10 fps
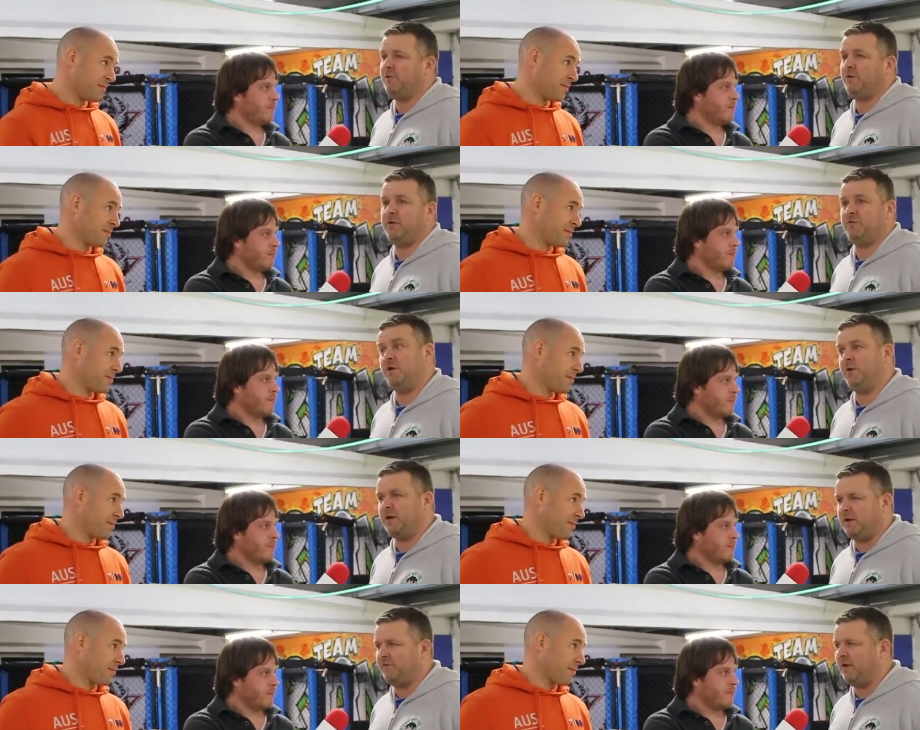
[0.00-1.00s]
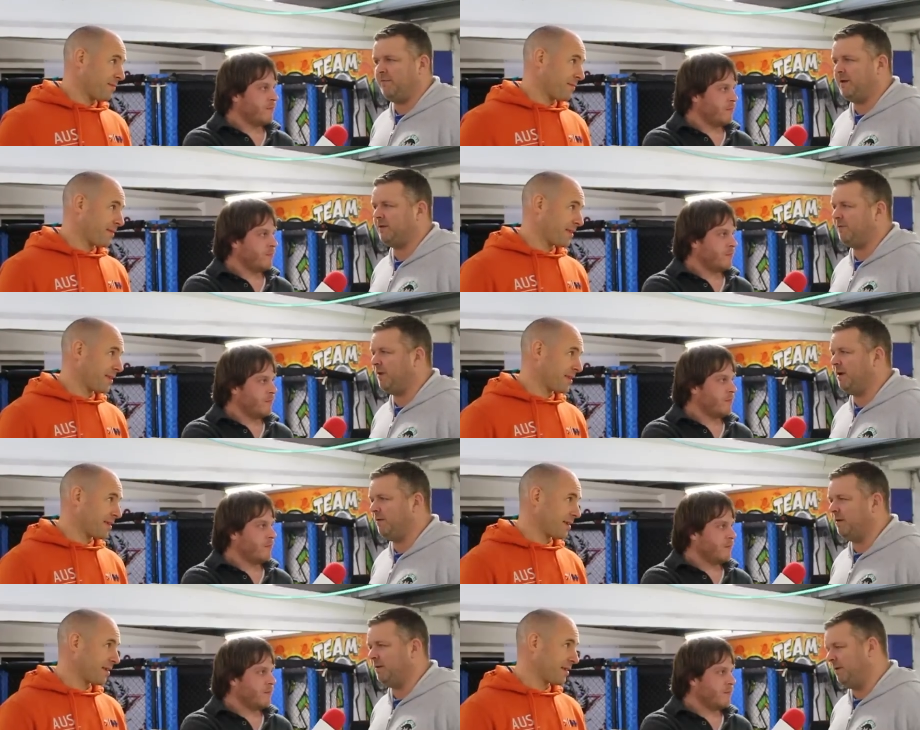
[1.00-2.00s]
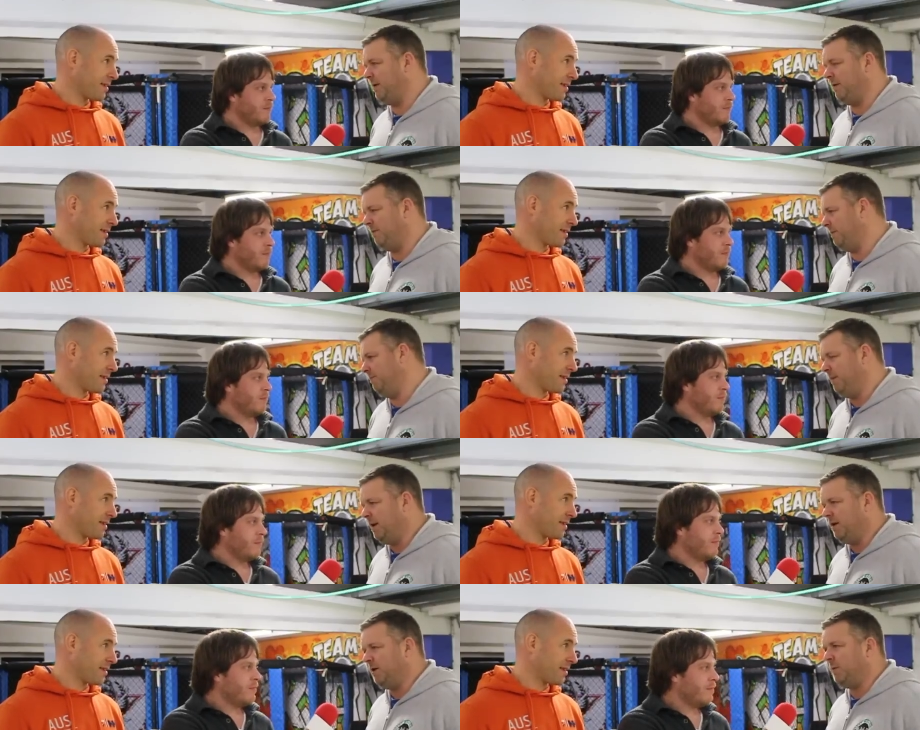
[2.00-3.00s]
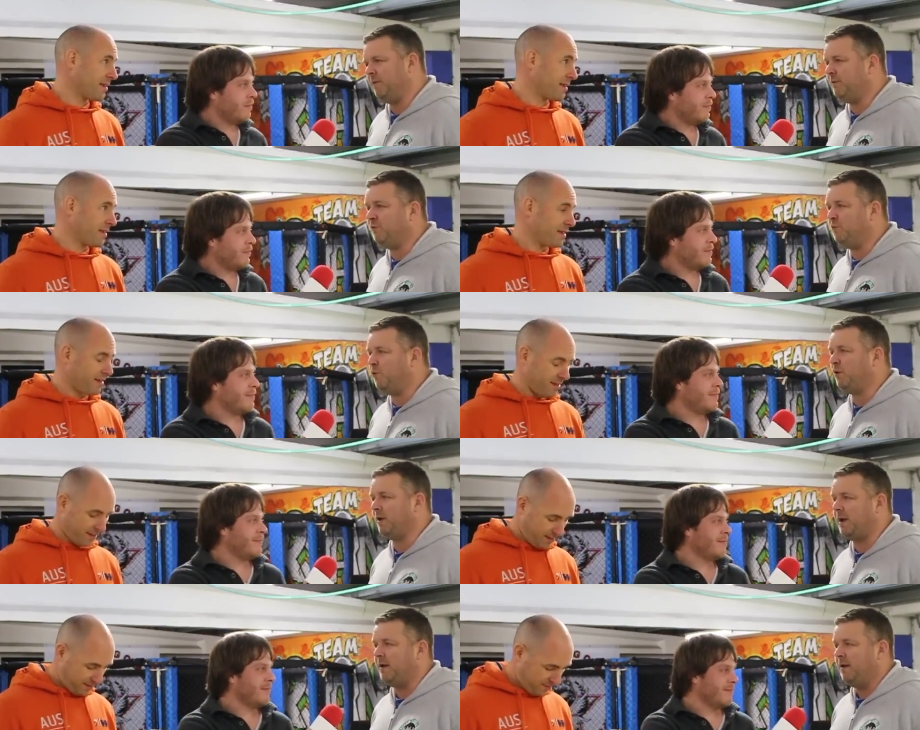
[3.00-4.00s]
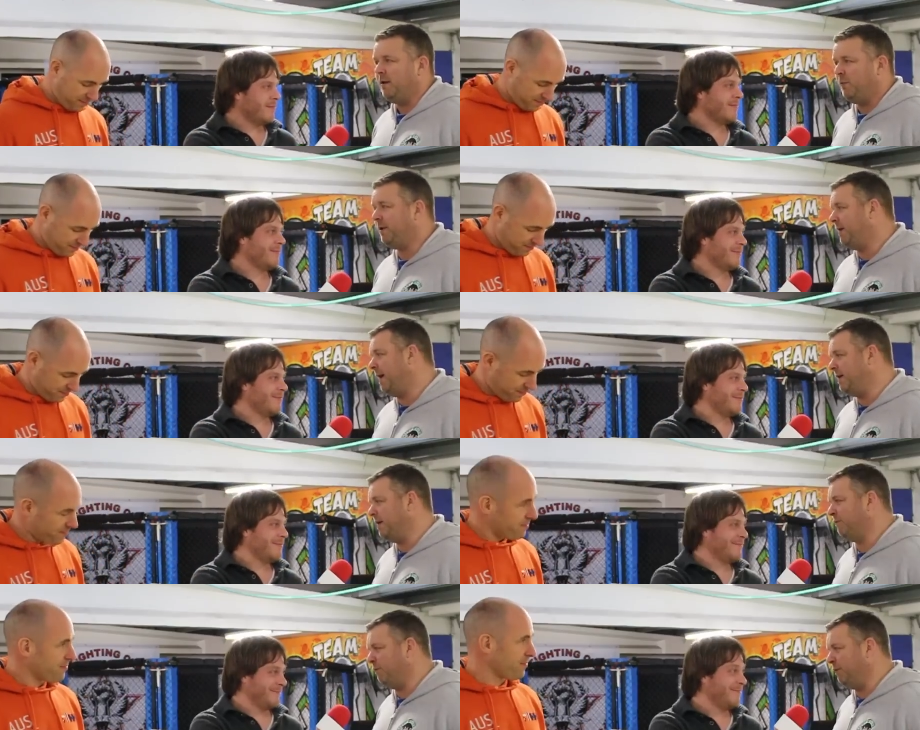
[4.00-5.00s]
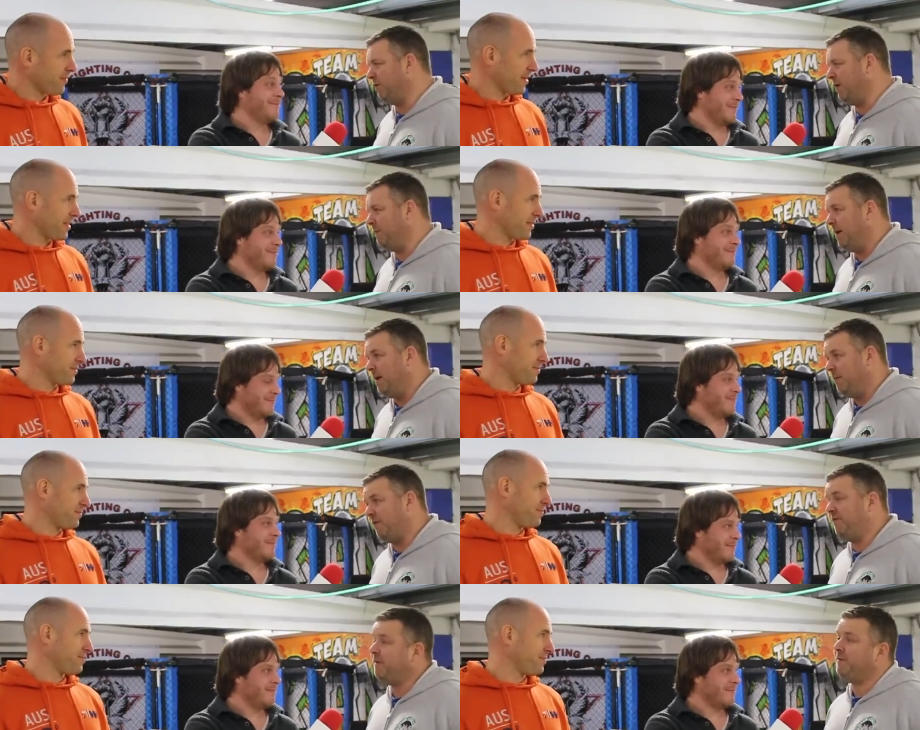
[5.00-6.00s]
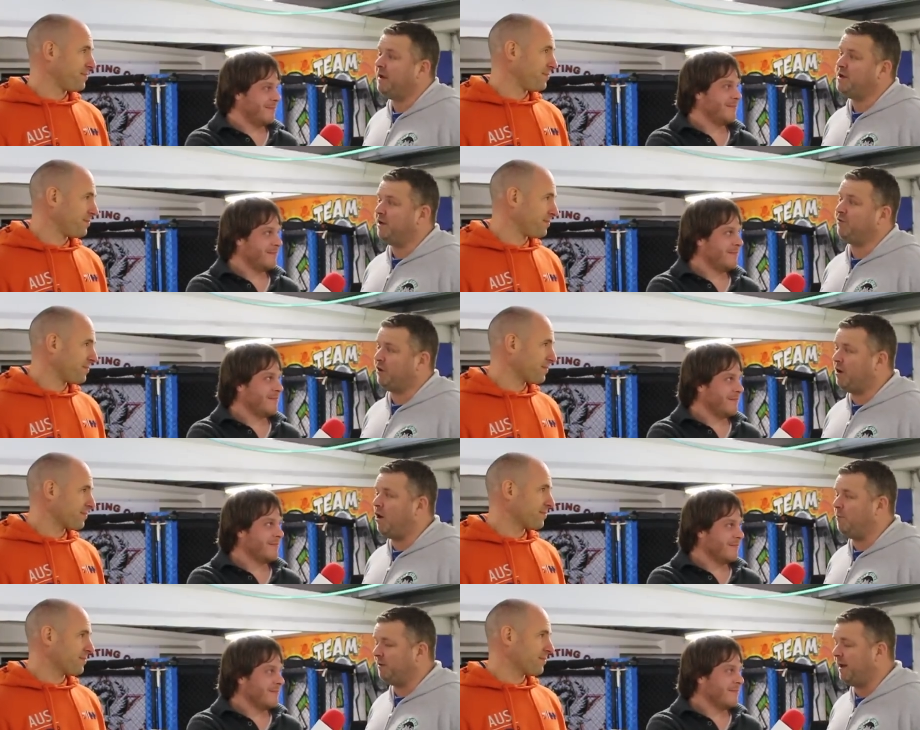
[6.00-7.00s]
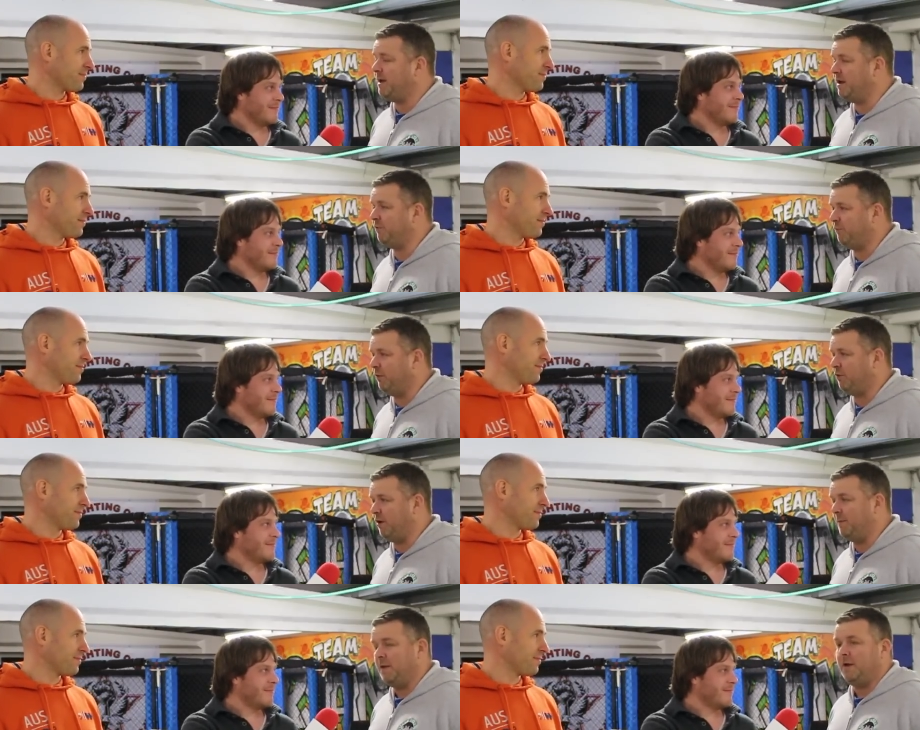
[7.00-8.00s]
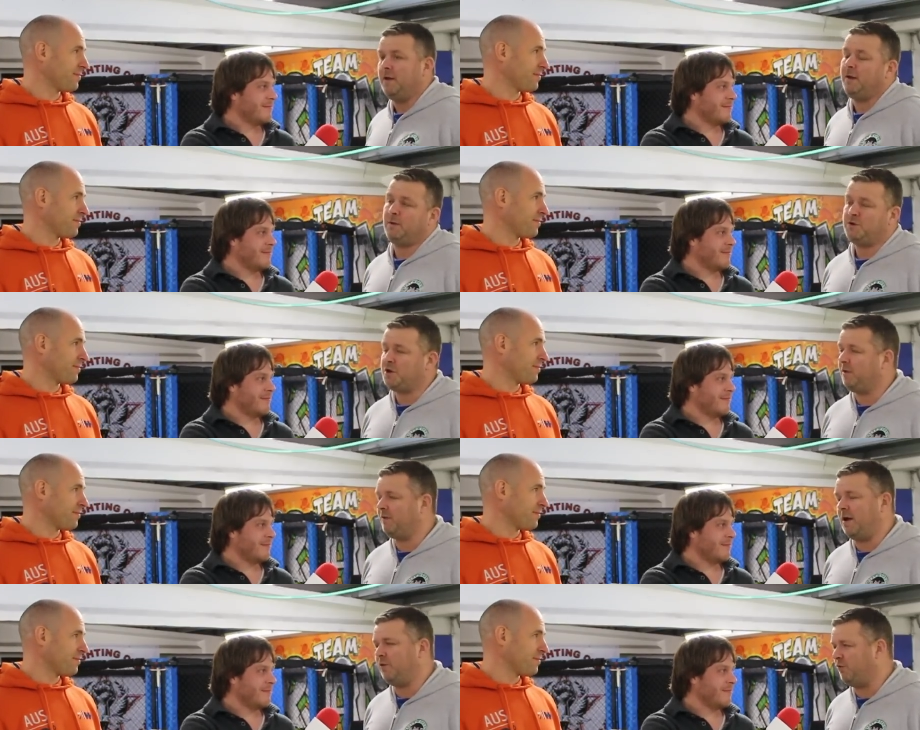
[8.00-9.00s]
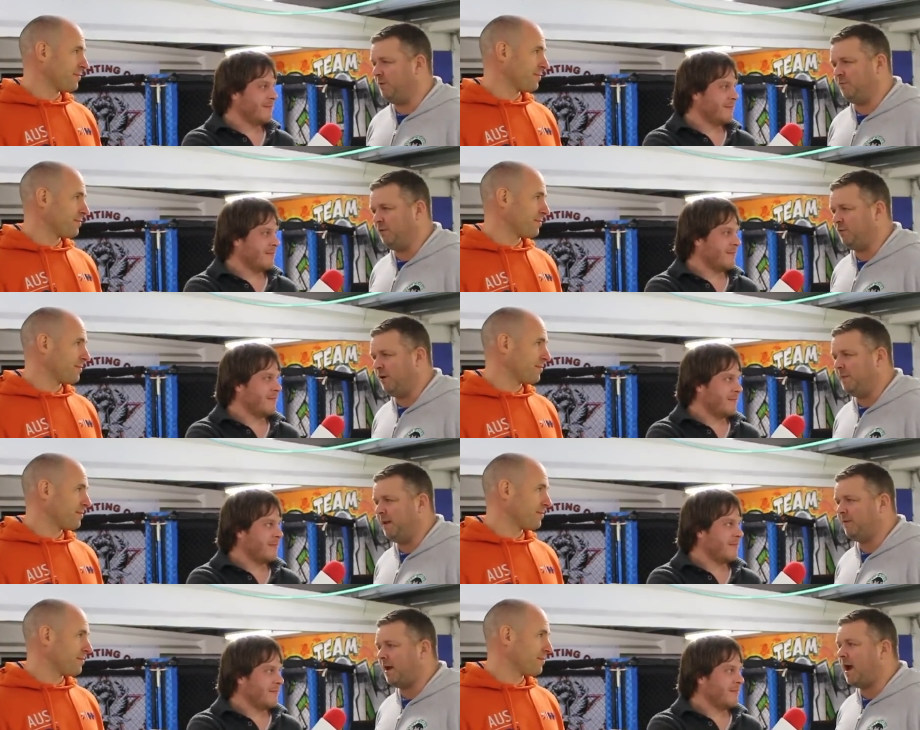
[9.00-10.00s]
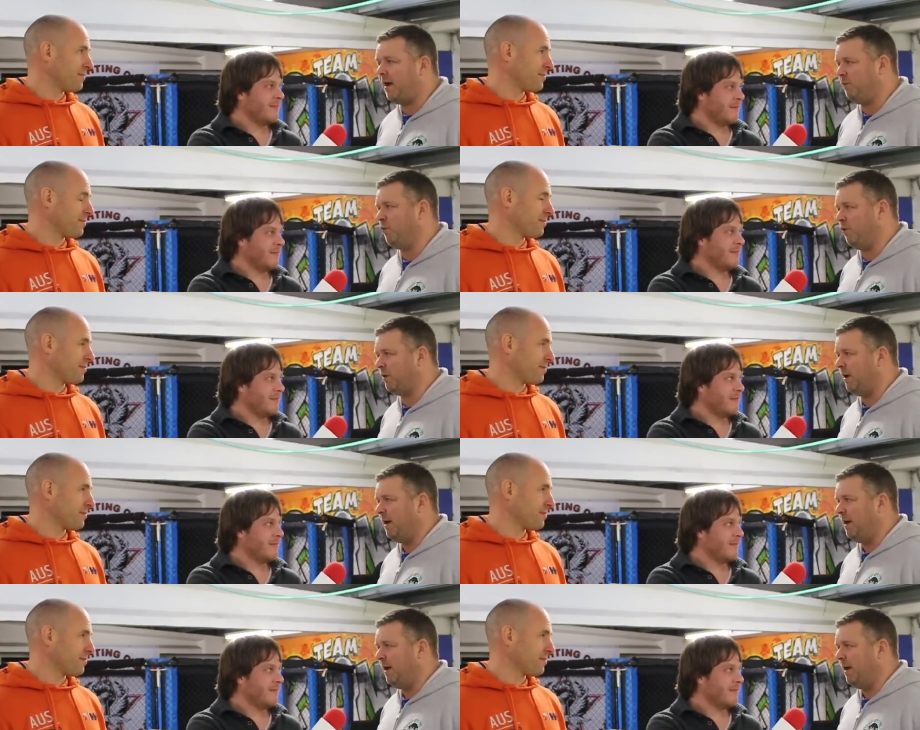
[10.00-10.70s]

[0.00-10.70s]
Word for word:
Speaker 1: Warriors New Year's Eve. Next of all, you're on you know the USA. It doesn't work like that. We're 10 years full time. We're 15 years on the go, but 10 years full time. You know, John's a long time full time. It's hard work.